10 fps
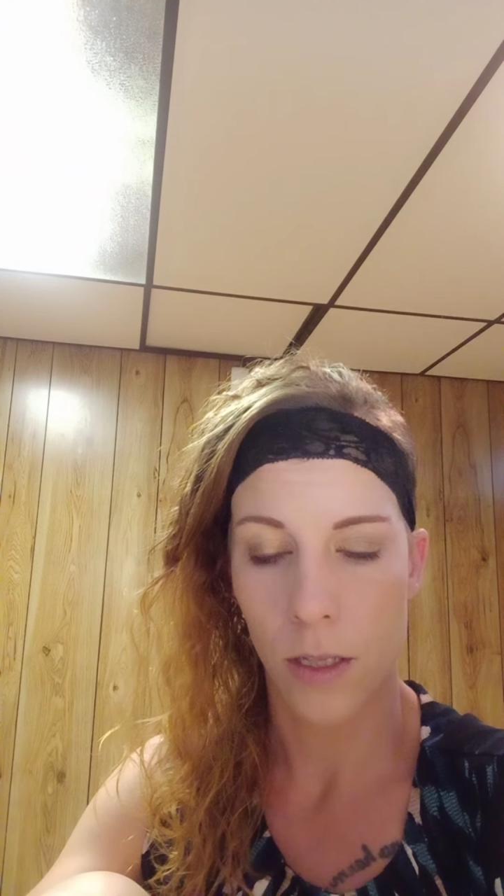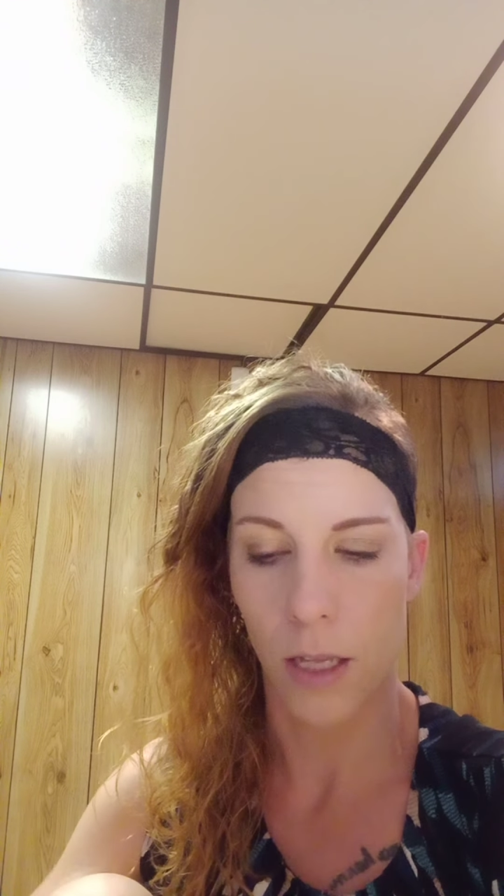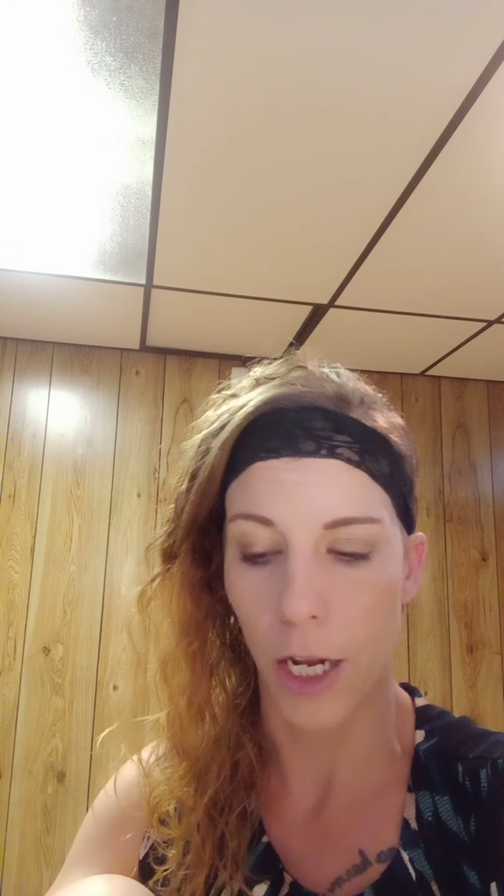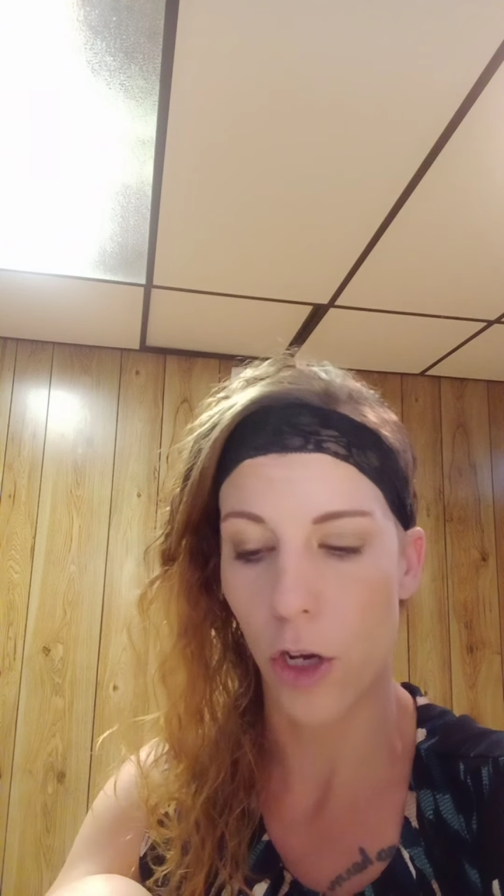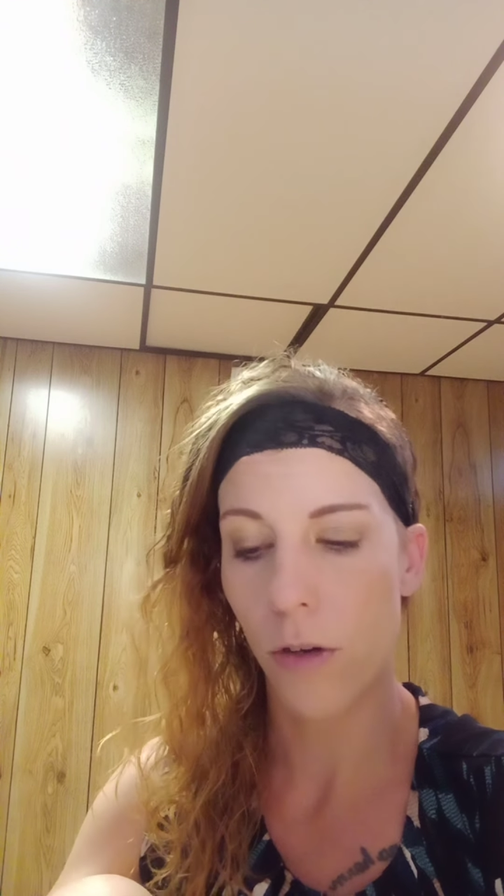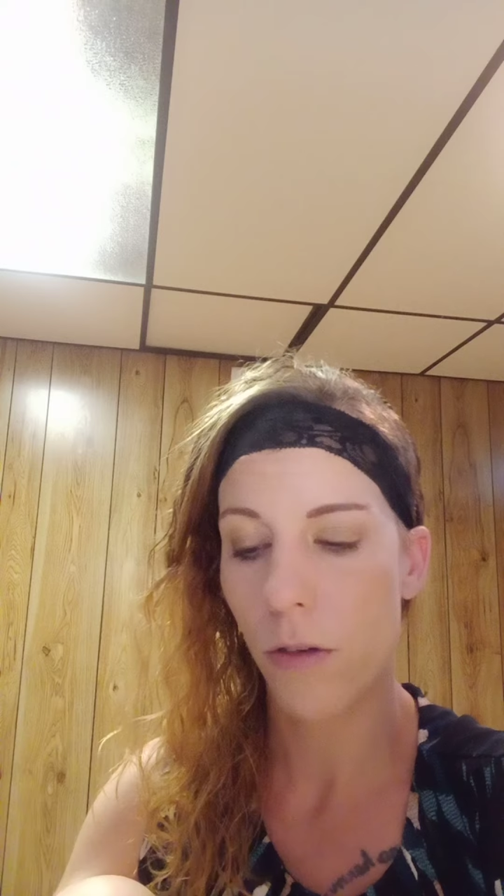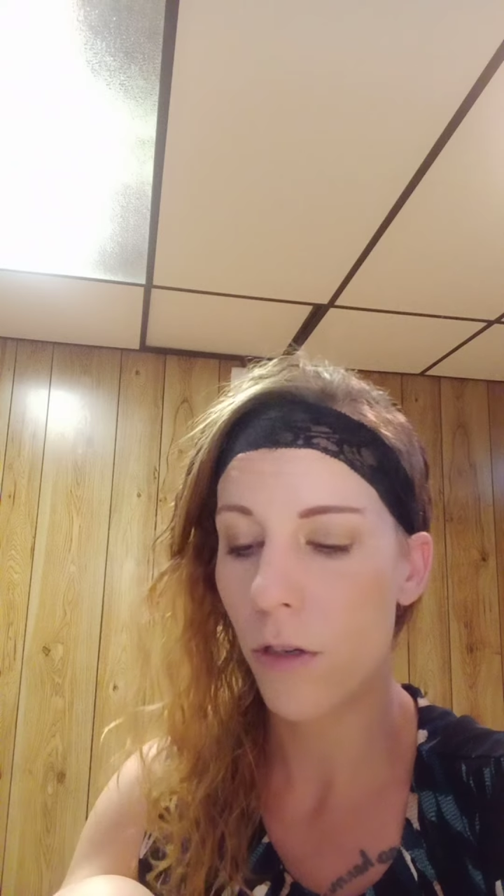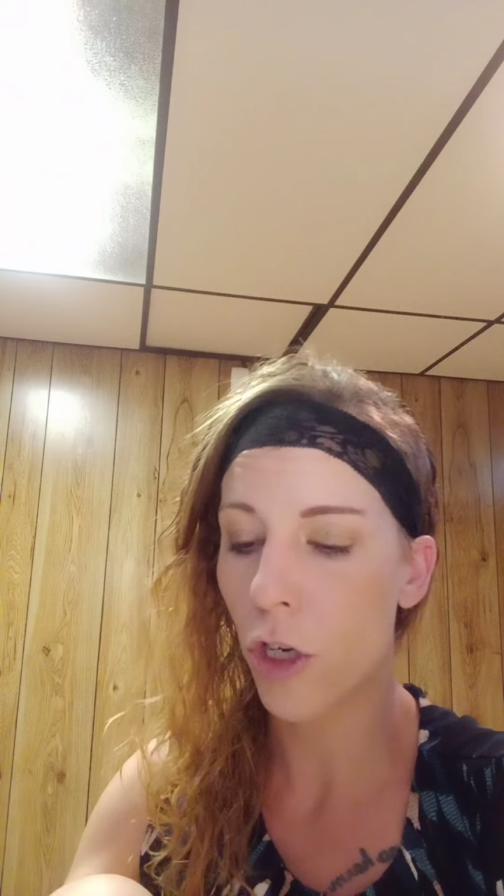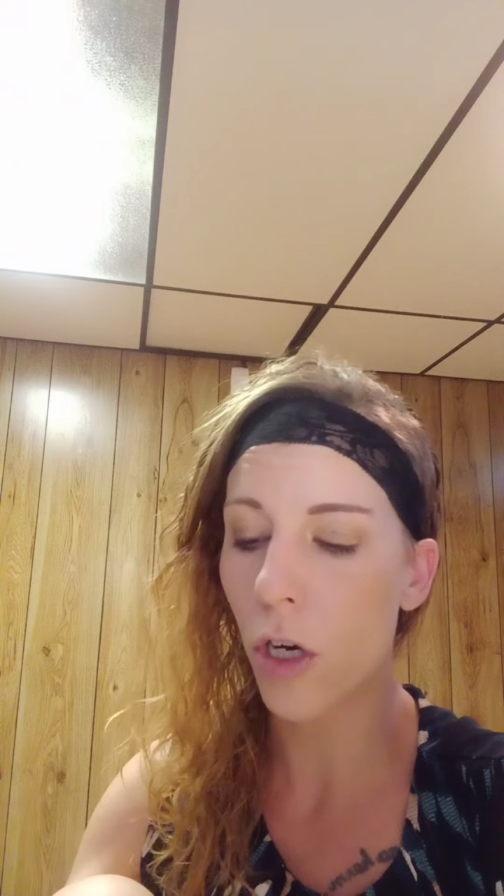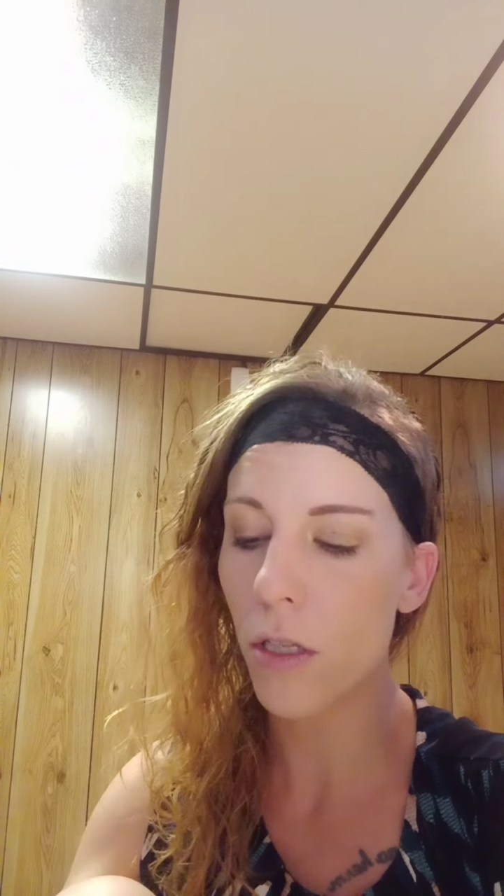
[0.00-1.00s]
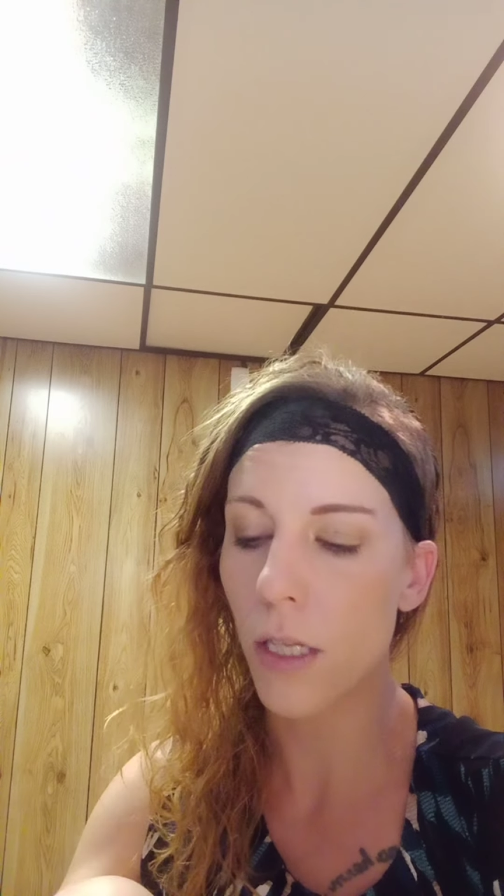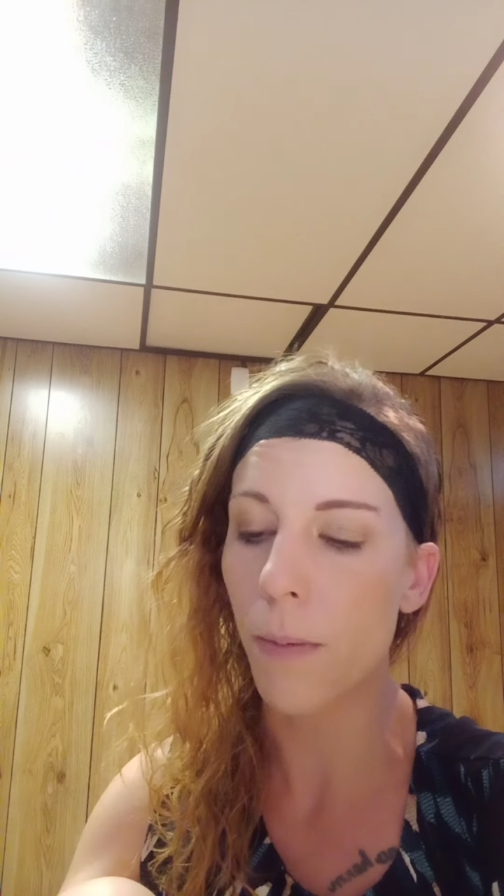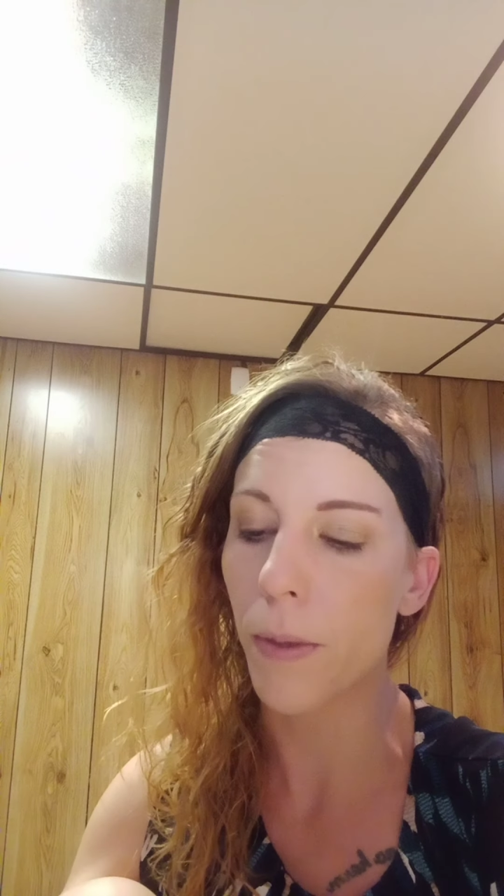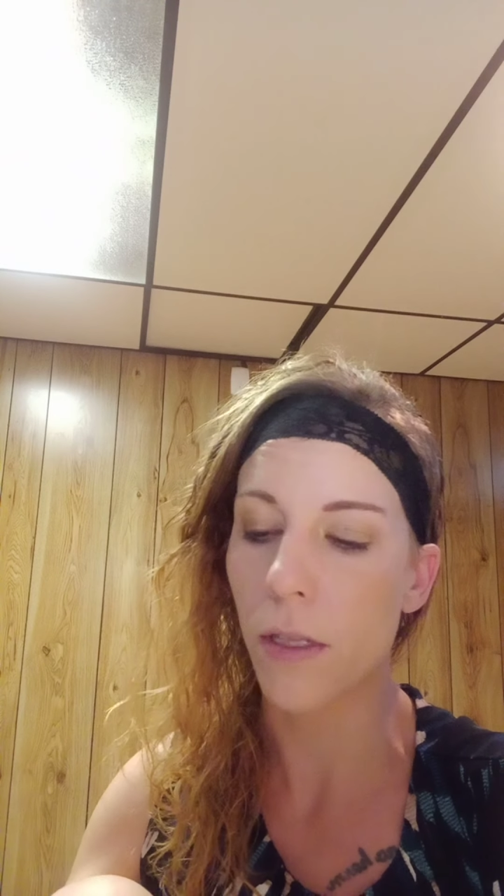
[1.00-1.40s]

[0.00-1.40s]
Like, curled up